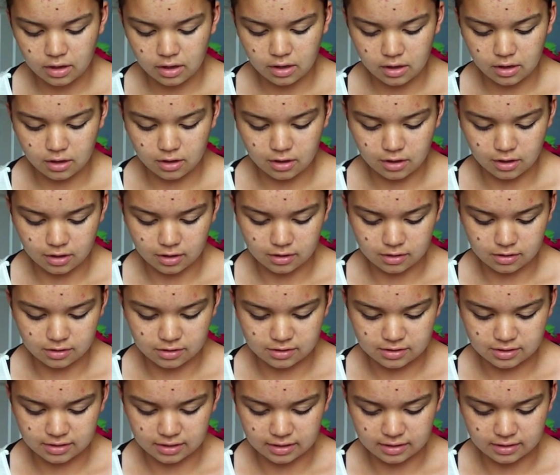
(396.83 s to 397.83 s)
And it
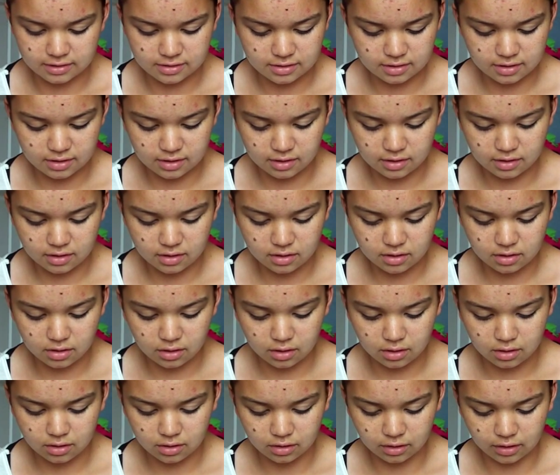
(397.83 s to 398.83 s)
says,
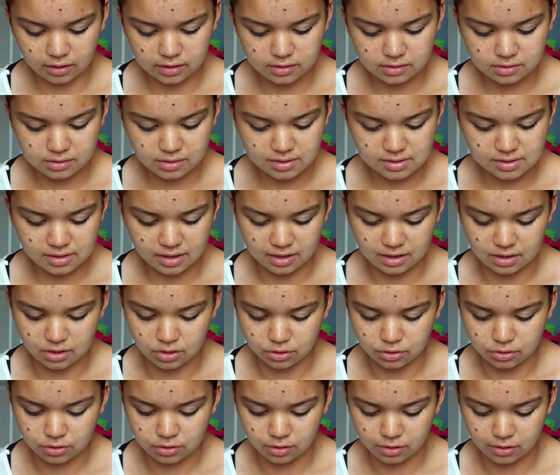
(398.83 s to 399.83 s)
cleanse the skin
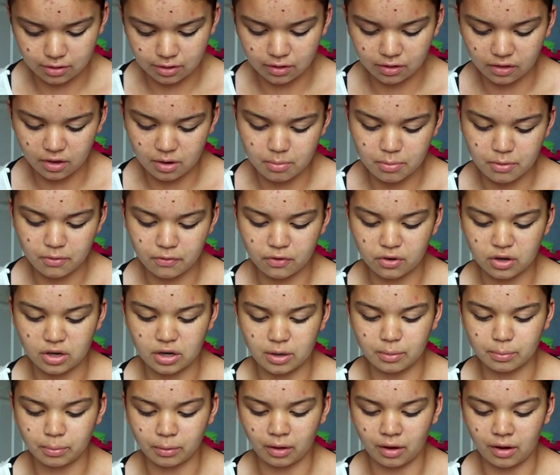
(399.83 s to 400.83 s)
thoroughly before
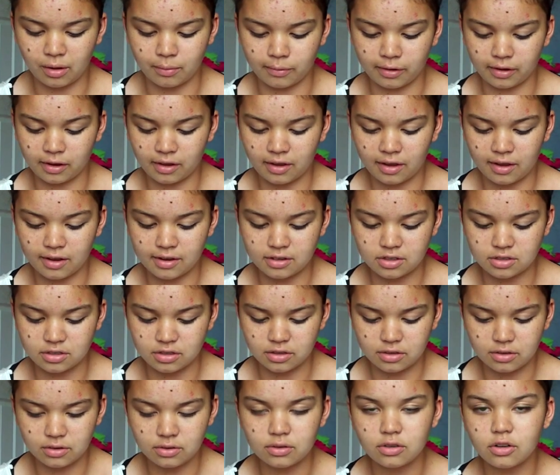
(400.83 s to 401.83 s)
applying
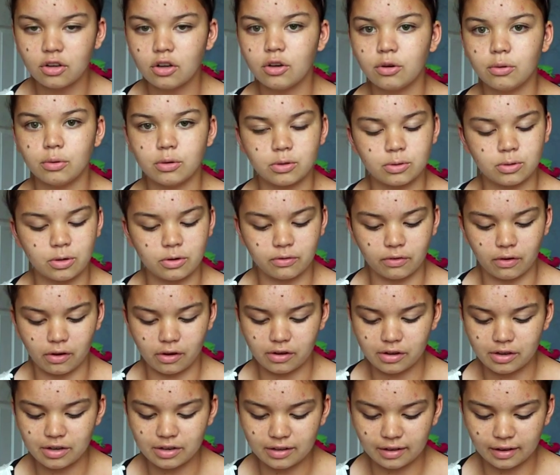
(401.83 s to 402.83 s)
medication, which we've
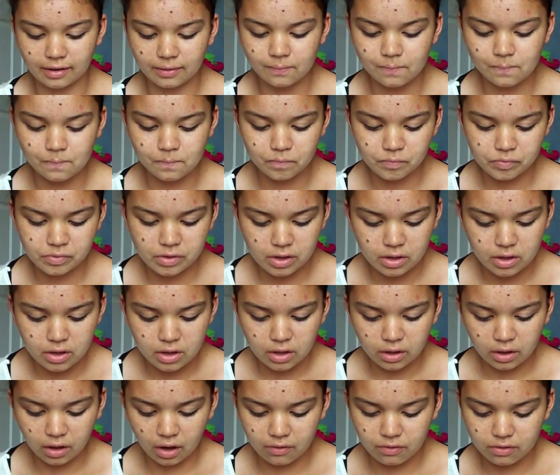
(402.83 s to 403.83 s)
already done.
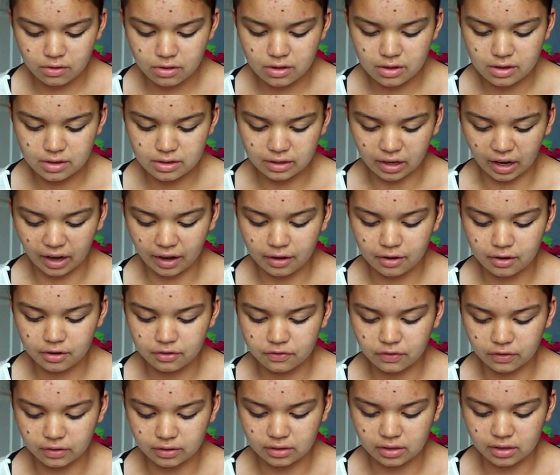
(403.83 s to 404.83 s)
Cover the entire
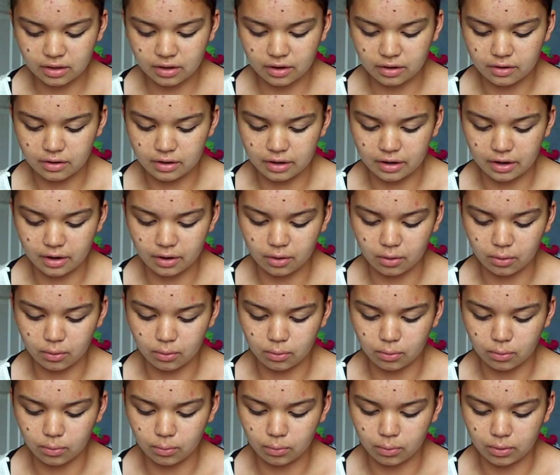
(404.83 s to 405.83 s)
affected area
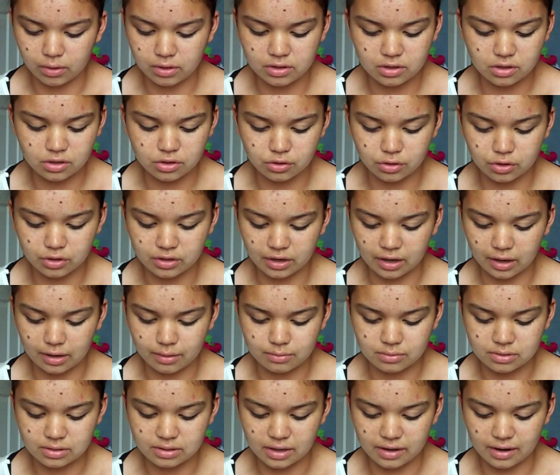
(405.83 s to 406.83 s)
1 to 3
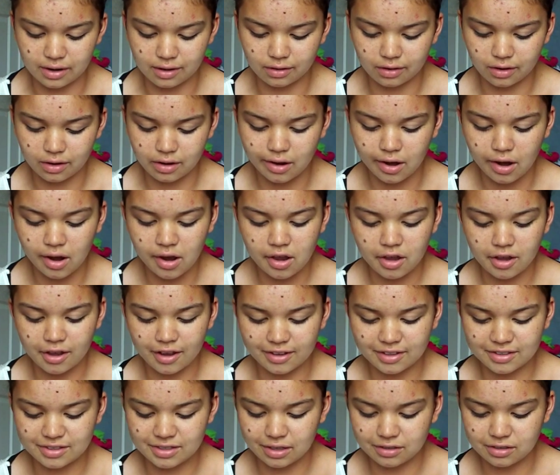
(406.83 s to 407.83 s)
times daily.
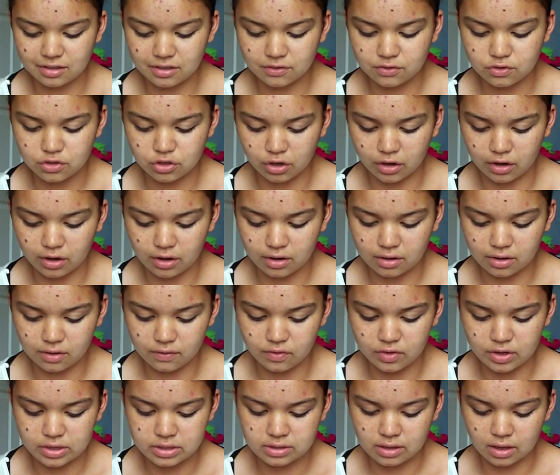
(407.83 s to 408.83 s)
Excessive drying of
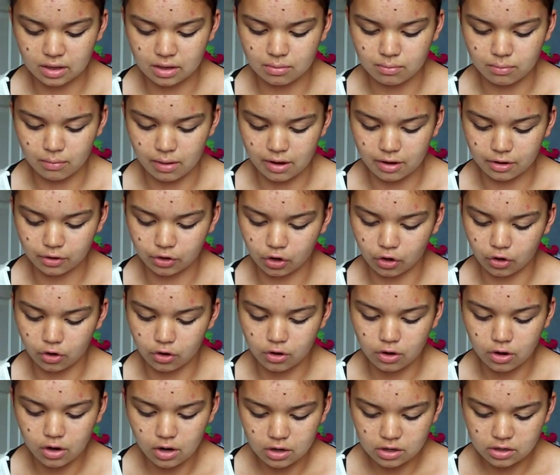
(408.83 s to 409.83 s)
the skin may occur.
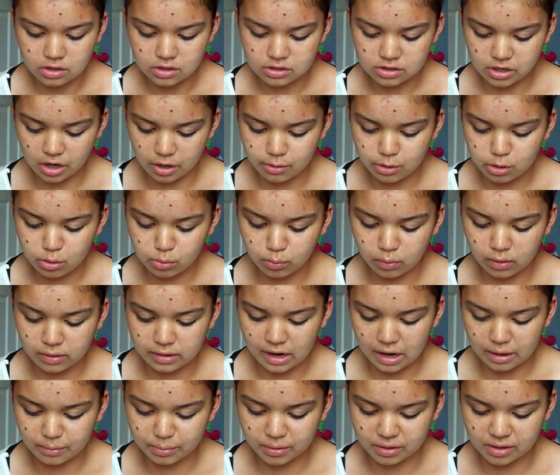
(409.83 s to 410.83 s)
Start with 1
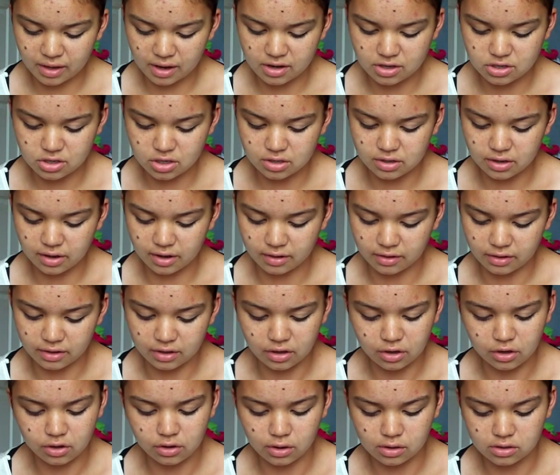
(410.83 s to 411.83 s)
application daily,
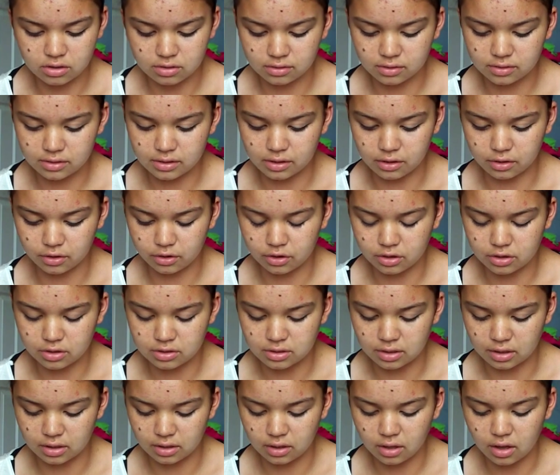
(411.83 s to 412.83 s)
gradually
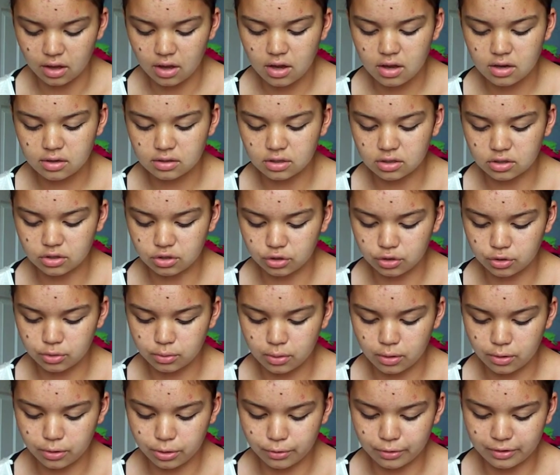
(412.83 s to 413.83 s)
increasing to 2 or
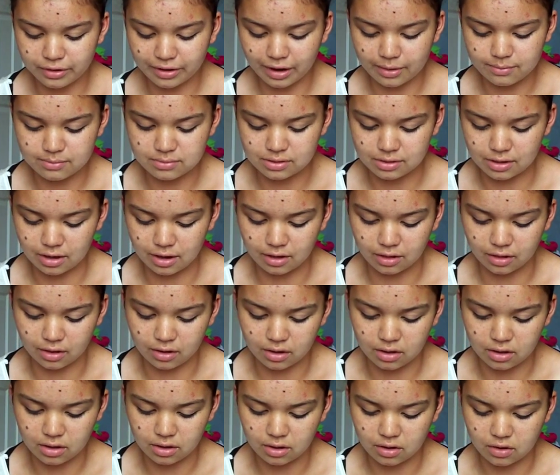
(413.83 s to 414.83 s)
3 times
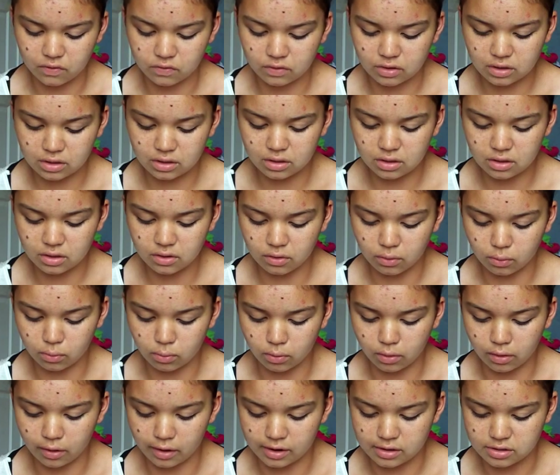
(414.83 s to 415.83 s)
daily if needed
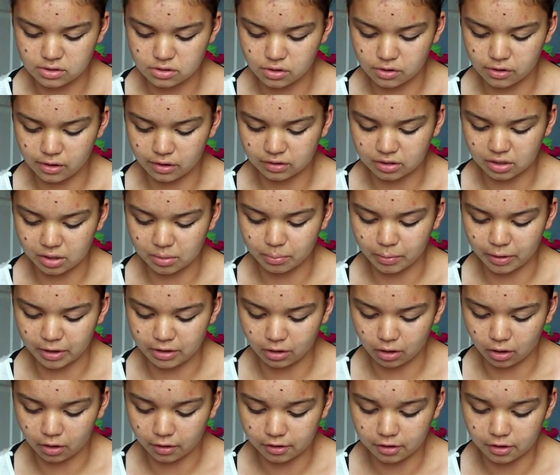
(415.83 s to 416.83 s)
or as directed by
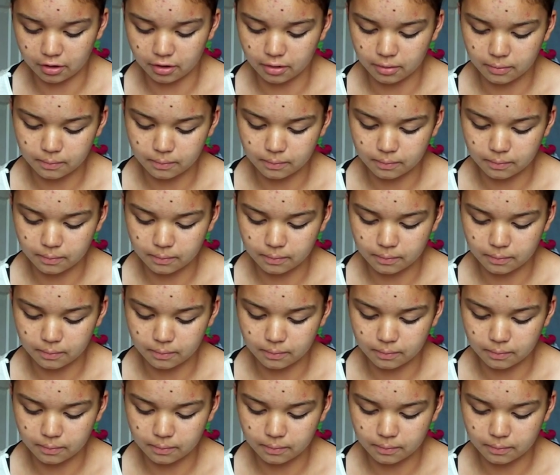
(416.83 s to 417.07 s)
doctor.